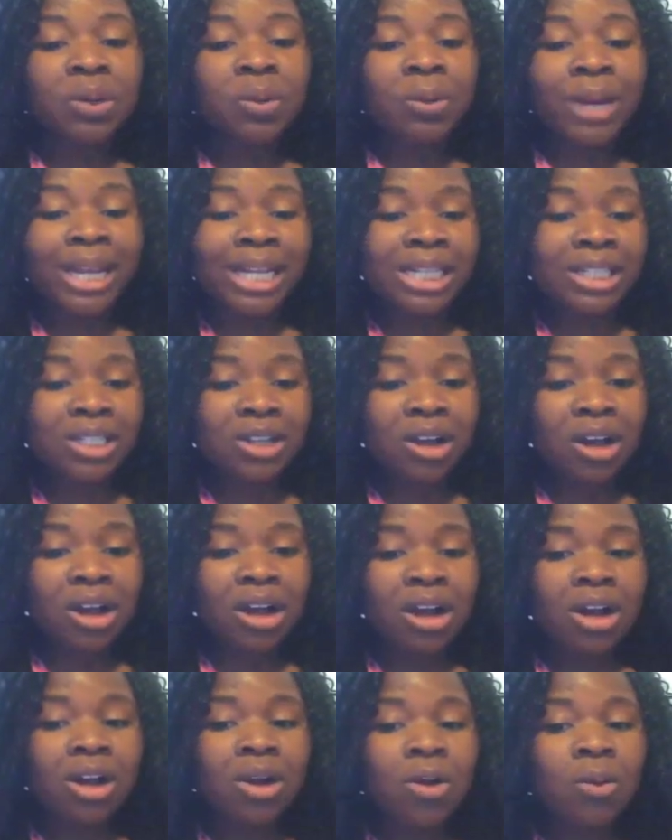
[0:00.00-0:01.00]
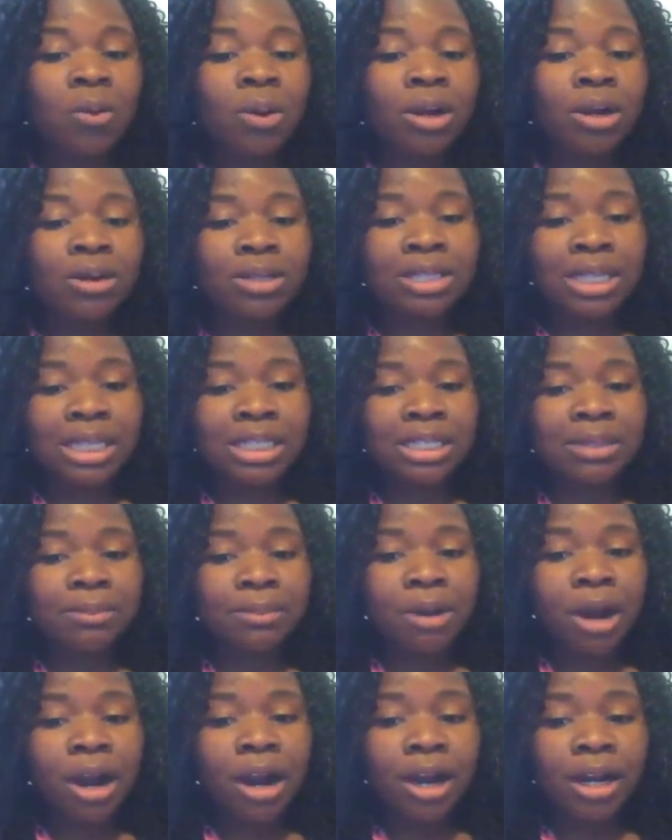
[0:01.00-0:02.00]
Wayne song, 106 in
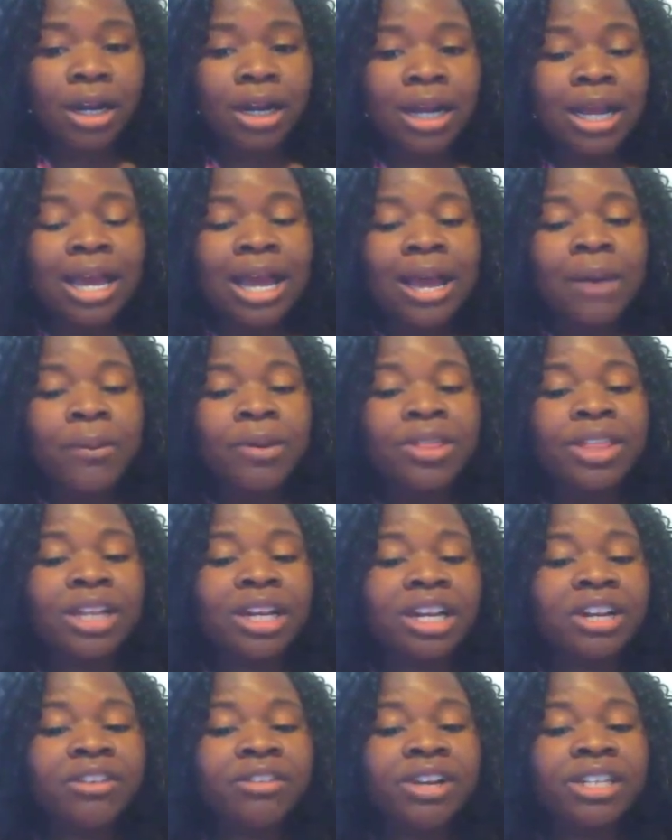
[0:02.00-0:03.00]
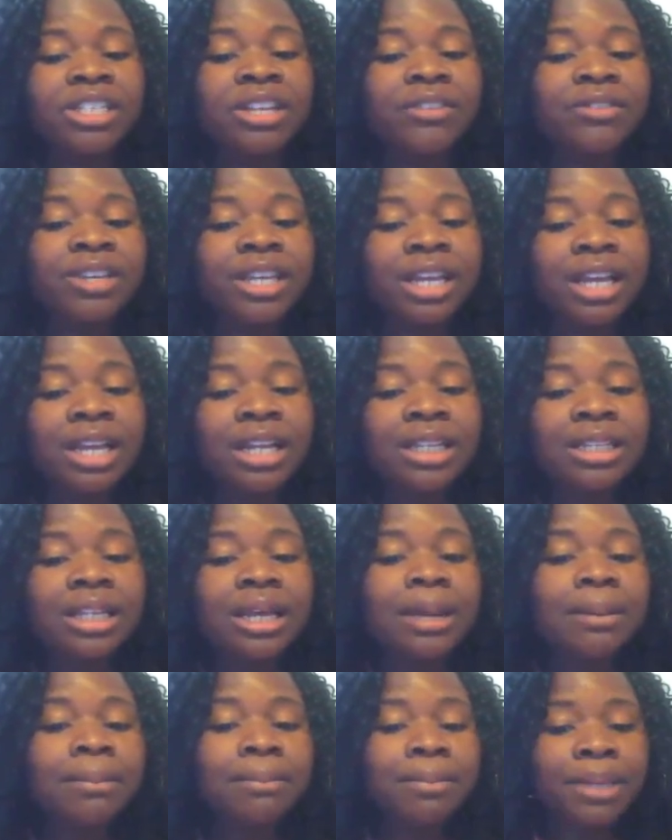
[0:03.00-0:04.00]
Park, with the lyrics of killing
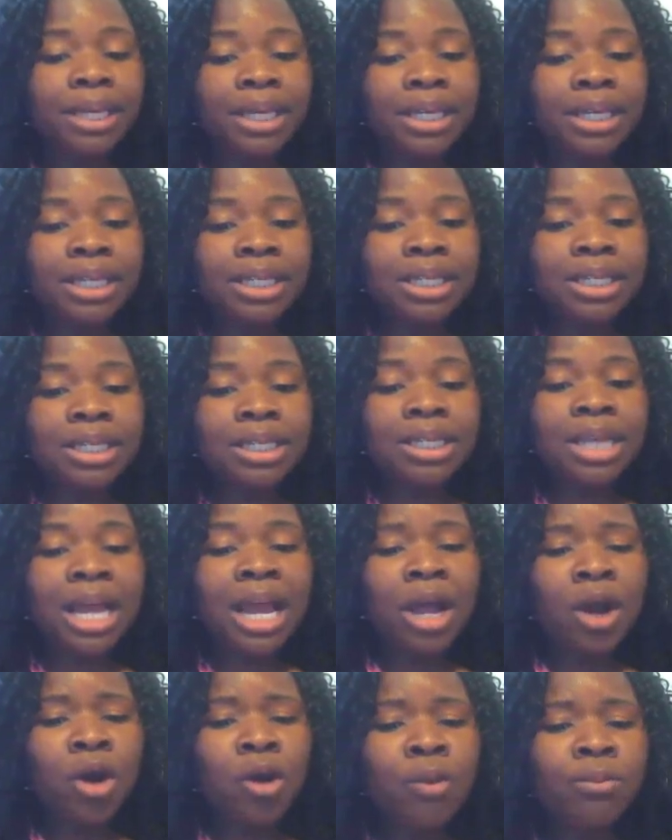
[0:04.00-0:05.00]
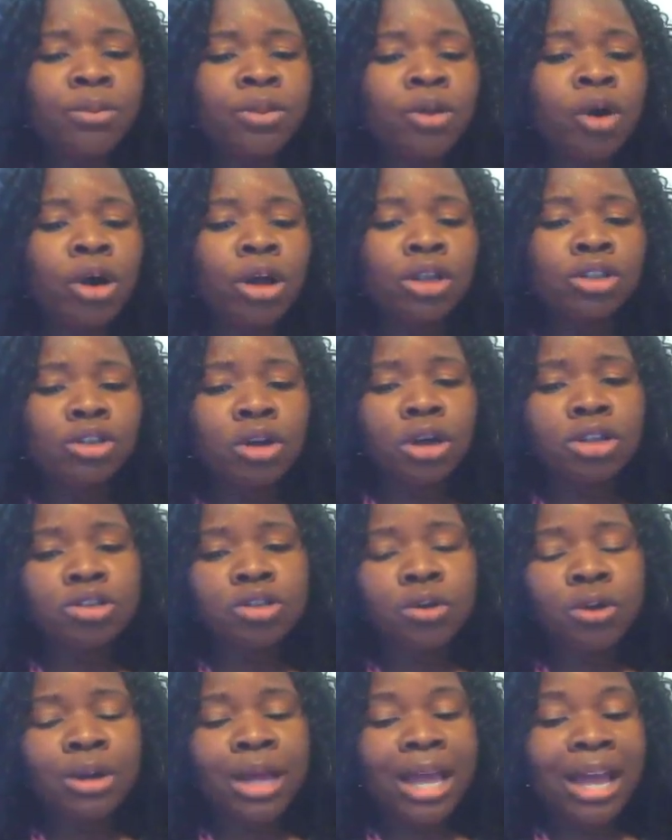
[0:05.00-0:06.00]
them bees, I hope all dogs
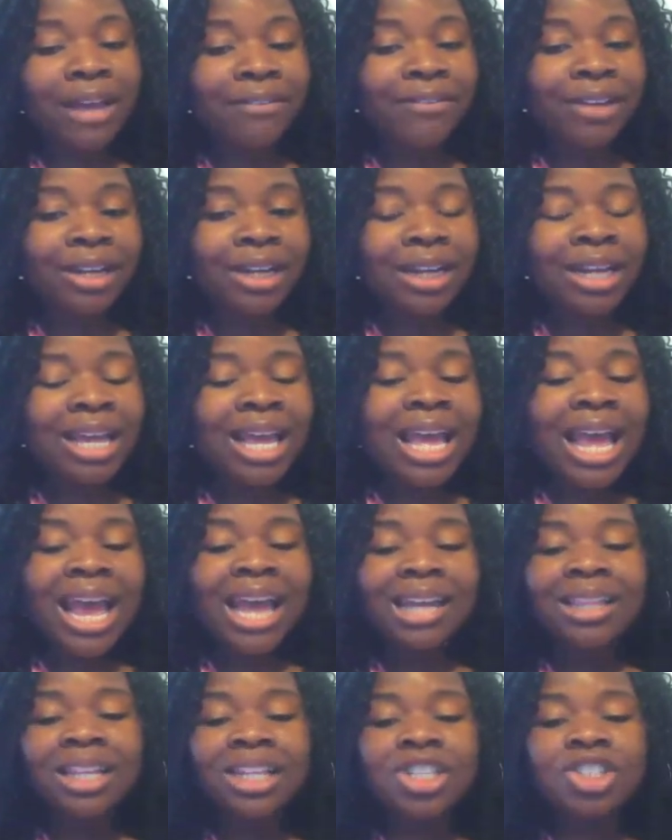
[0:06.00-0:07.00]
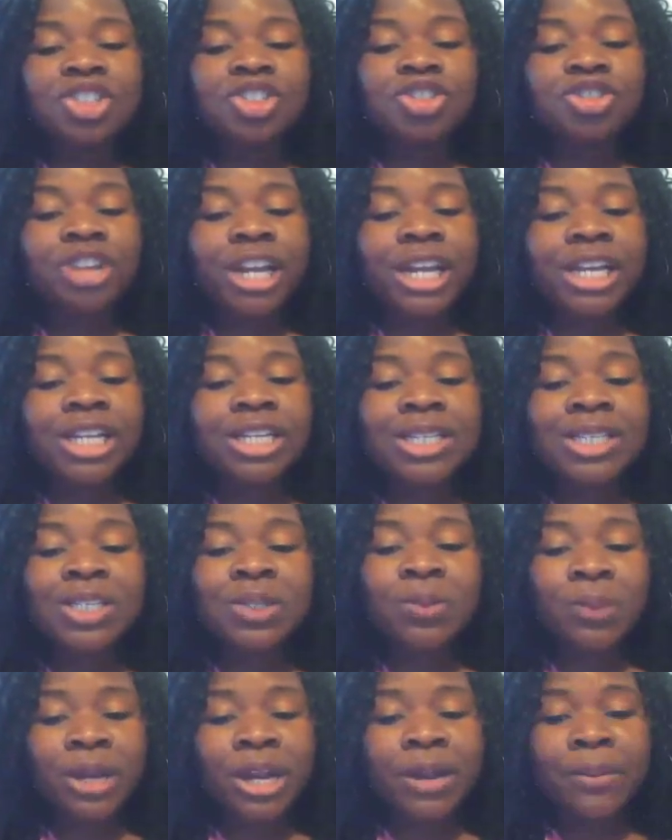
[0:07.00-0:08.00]
go to heaven, and then straight
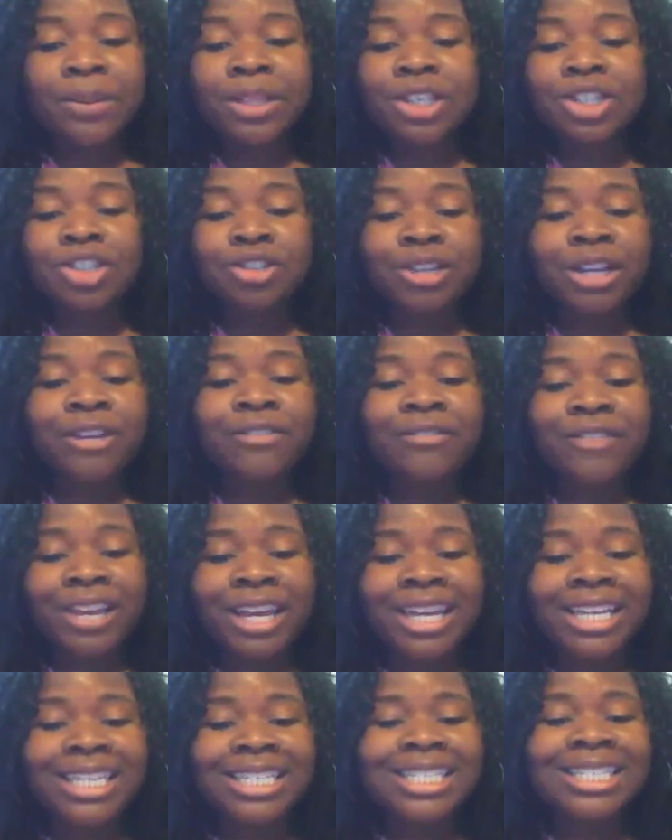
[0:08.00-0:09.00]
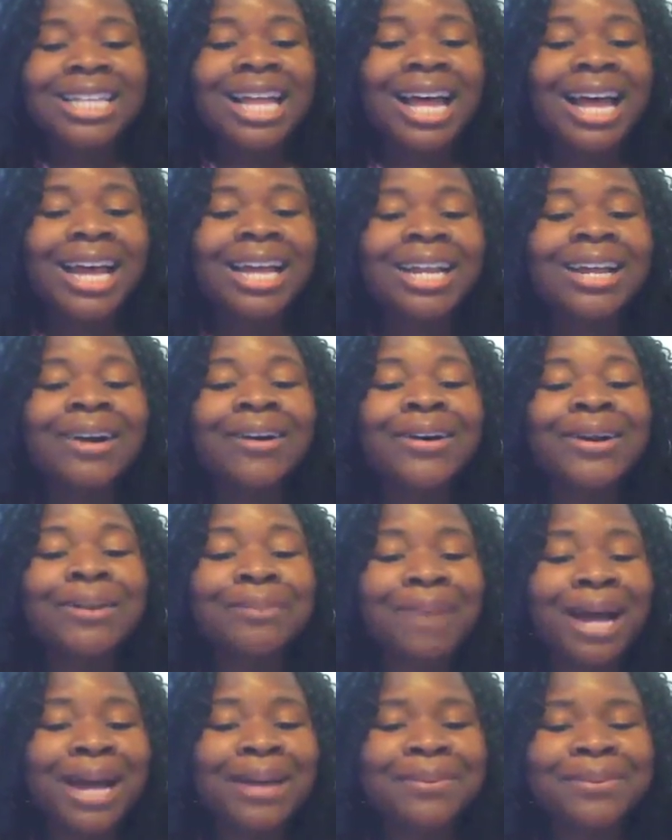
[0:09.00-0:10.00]
swear with a straight face that, on a
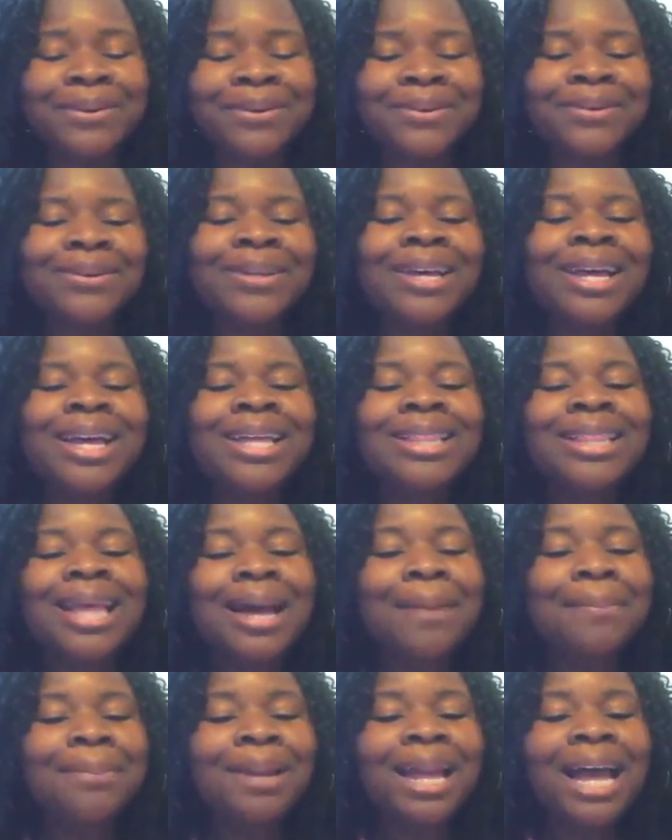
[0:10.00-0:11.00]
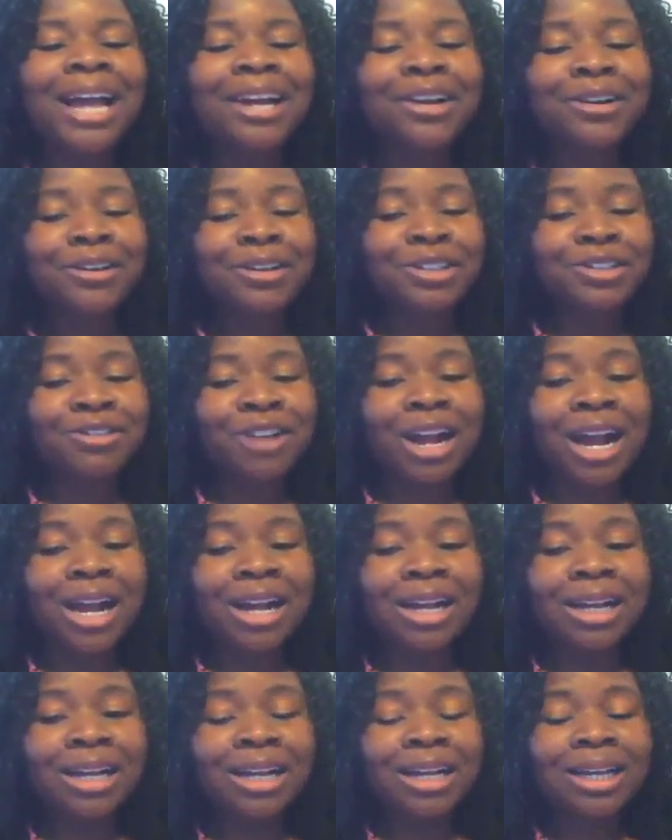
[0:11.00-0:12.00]
Bible, that black girls
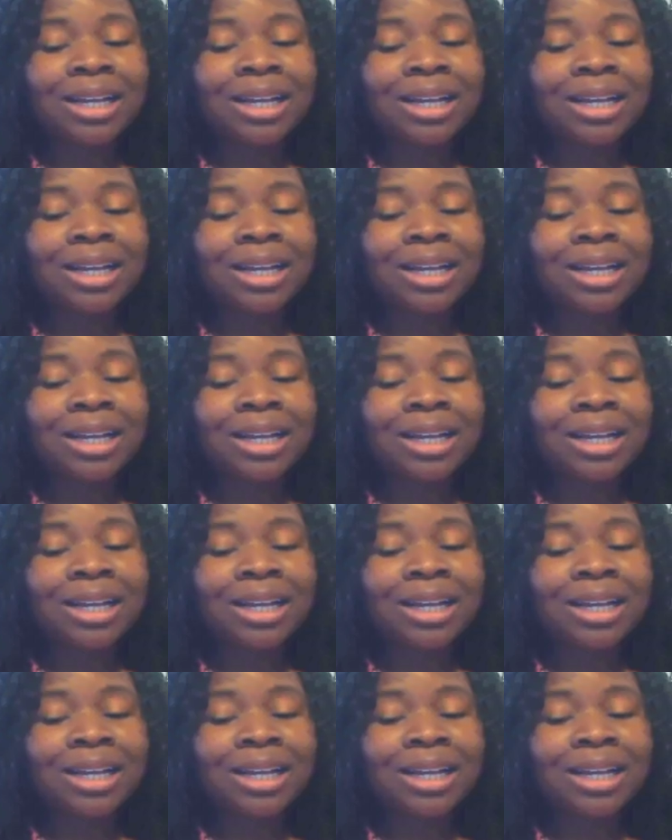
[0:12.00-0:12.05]
rock."